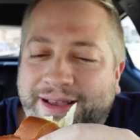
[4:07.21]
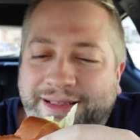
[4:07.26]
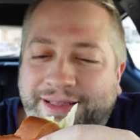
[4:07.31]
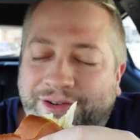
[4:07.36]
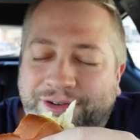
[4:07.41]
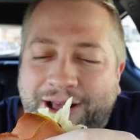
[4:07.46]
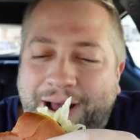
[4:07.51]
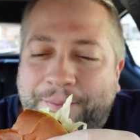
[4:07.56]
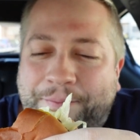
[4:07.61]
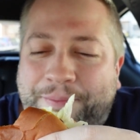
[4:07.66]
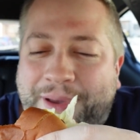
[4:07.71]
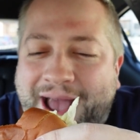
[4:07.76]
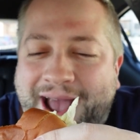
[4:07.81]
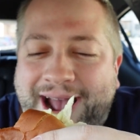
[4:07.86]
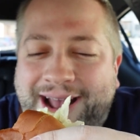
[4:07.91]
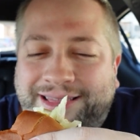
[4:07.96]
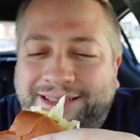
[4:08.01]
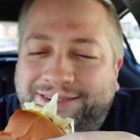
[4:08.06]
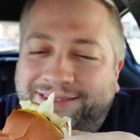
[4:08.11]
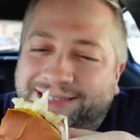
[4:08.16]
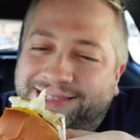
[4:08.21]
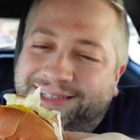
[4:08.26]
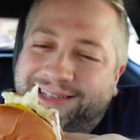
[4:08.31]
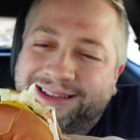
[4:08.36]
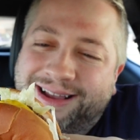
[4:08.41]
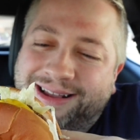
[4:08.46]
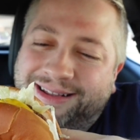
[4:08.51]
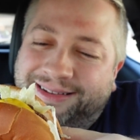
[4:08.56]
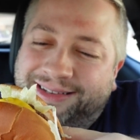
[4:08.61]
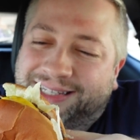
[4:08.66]
they're not bad, they're just
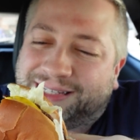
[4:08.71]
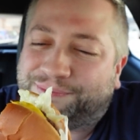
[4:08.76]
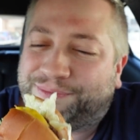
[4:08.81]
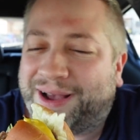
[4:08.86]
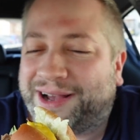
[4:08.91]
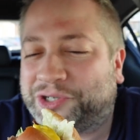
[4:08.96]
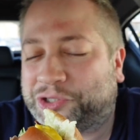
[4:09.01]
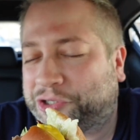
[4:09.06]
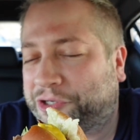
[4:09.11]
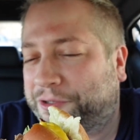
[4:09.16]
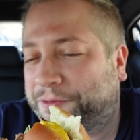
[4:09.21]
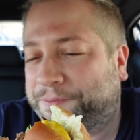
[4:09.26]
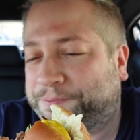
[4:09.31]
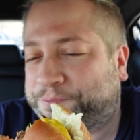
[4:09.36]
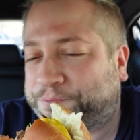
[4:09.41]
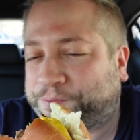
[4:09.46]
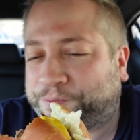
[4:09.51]
nothing special.